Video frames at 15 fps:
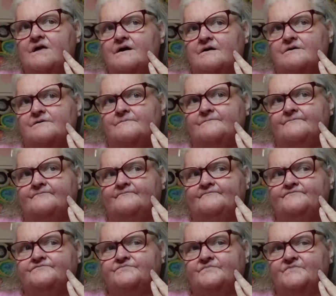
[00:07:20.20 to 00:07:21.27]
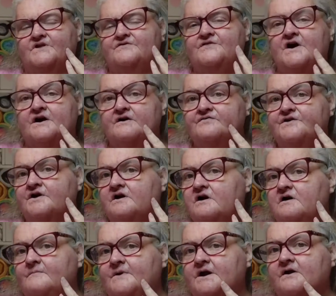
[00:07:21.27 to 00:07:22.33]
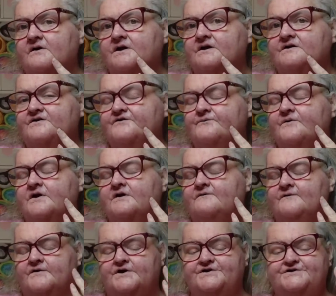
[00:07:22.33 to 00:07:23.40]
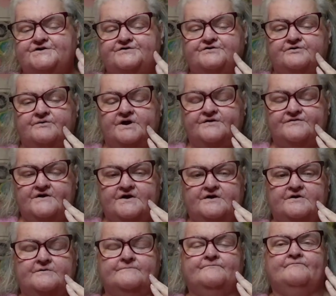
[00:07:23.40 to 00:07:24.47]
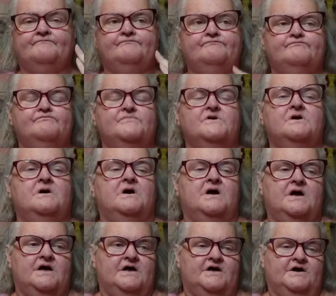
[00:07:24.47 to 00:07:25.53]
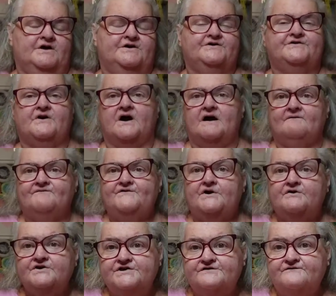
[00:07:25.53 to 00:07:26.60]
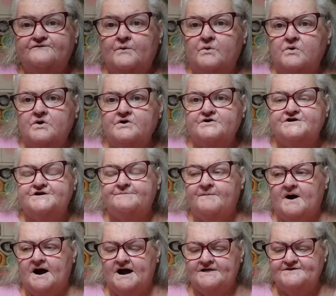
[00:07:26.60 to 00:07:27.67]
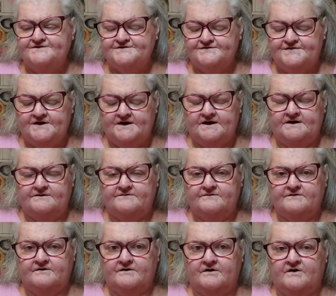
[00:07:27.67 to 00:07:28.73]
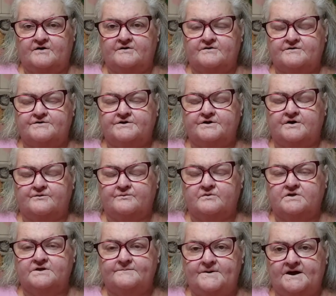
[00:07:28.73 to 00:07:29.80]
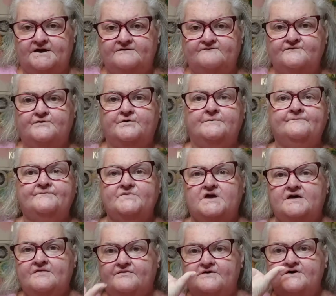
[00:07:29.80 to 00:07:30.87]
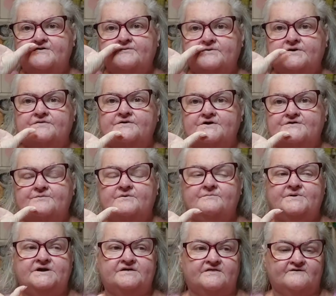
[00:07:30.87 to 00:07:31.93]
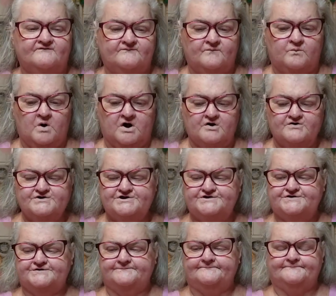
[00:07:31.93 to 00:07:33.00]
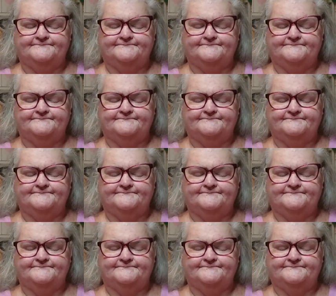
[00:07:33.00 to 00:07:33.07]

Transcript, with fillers: the gum area is very, very tender right there. So I have those four spots that are, you know, really painful. This one and this one being the worst.